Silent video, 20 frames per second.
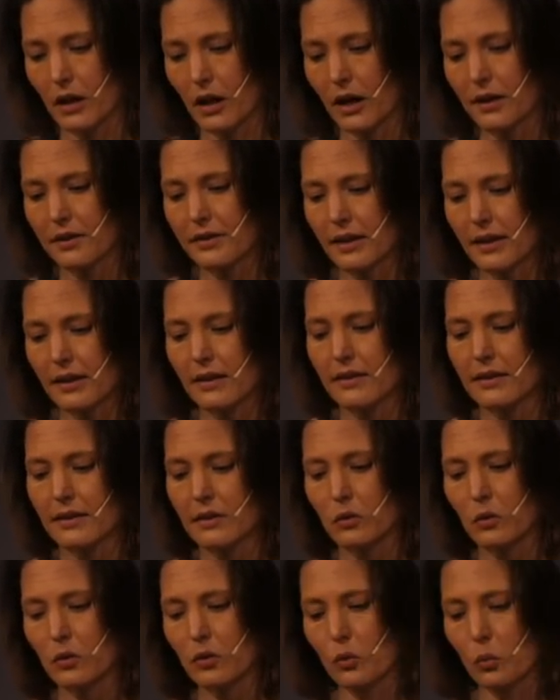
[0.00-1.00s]
I think
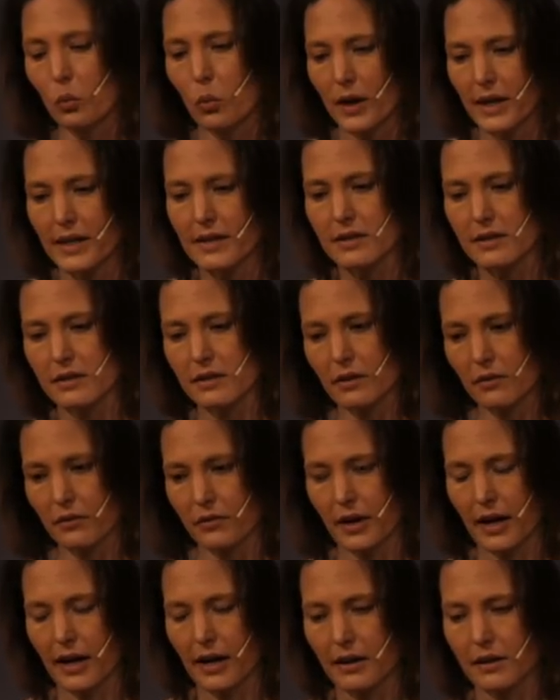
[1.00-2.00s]
the weight
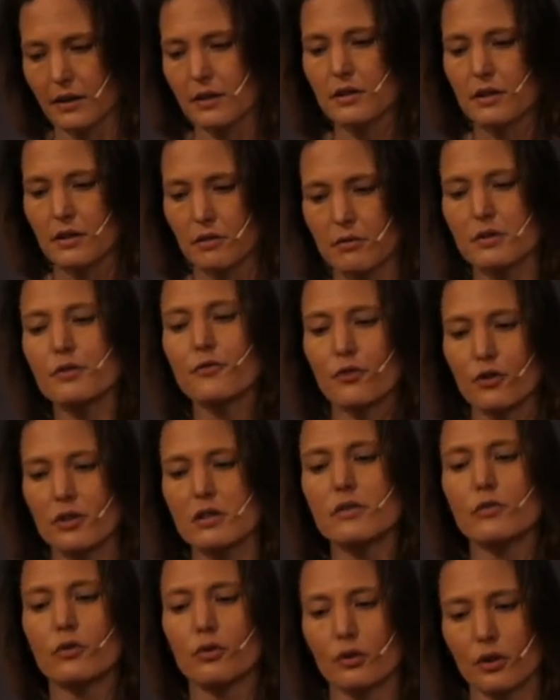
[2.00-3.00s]
of that, there is,
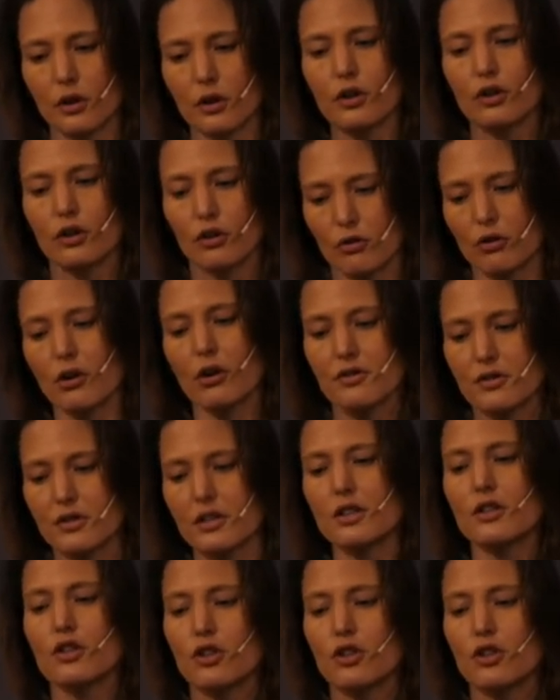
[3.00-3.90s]
first of all, the curiosity.